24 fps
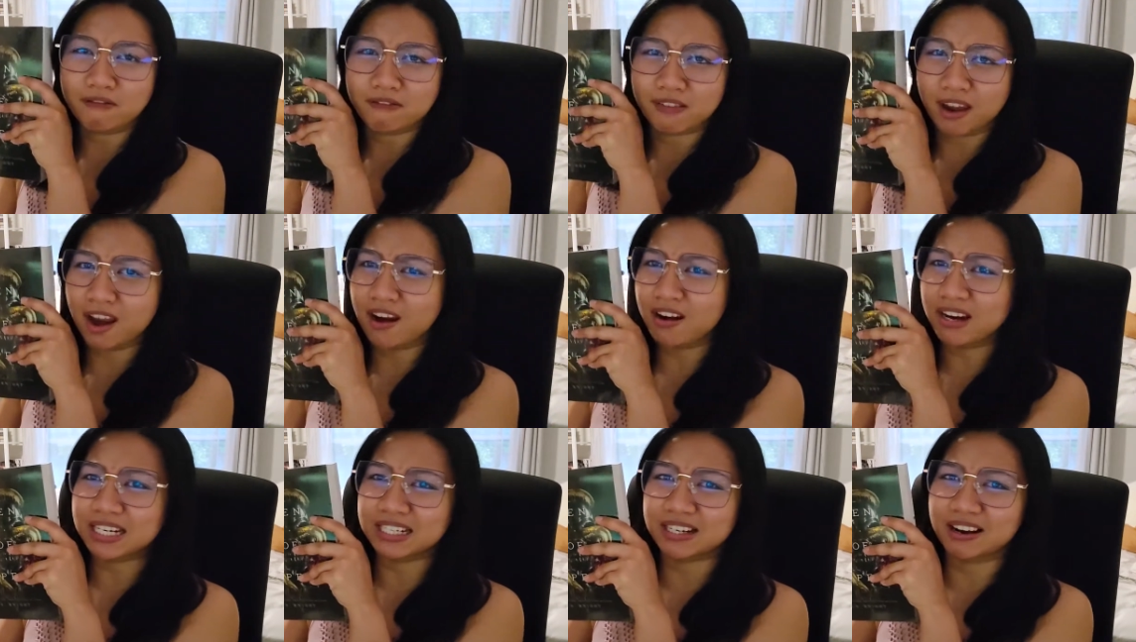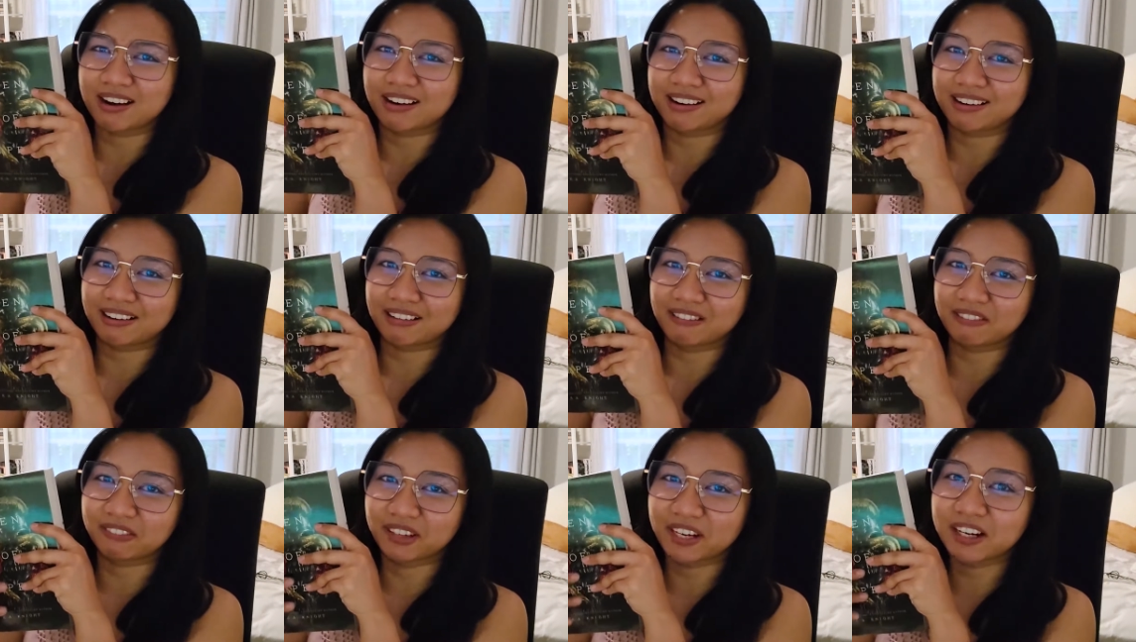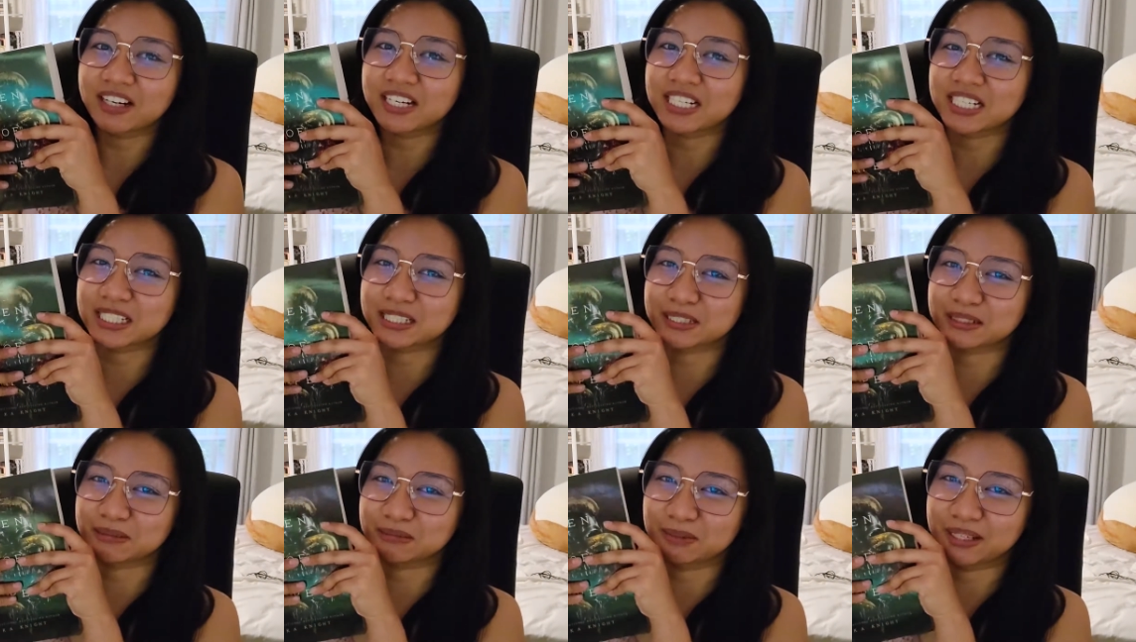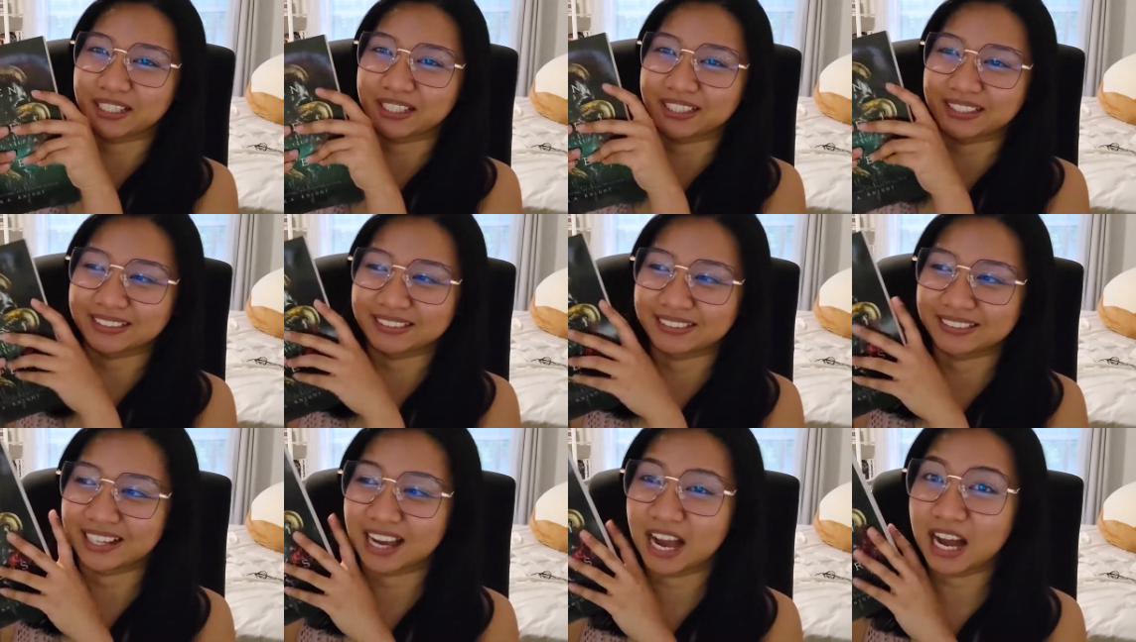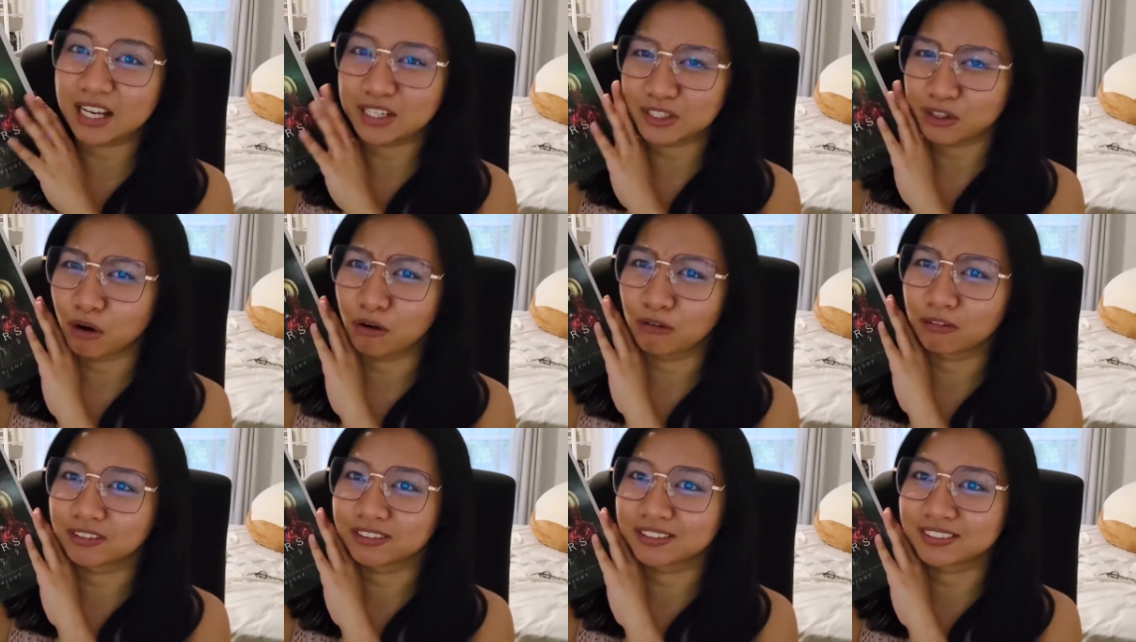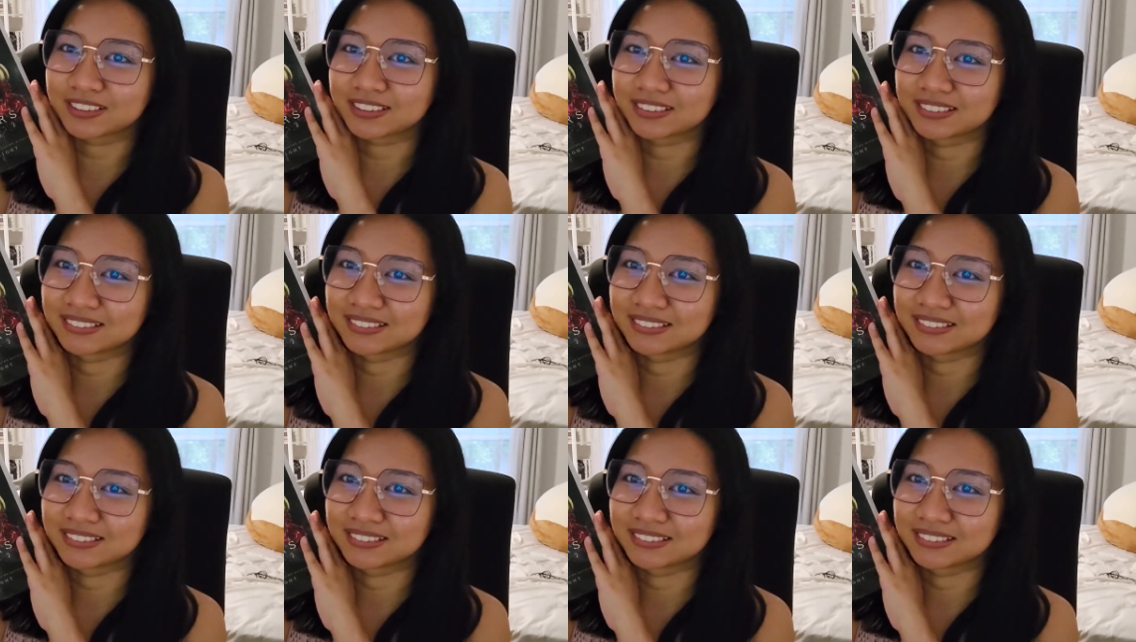very dark, very smutty adult.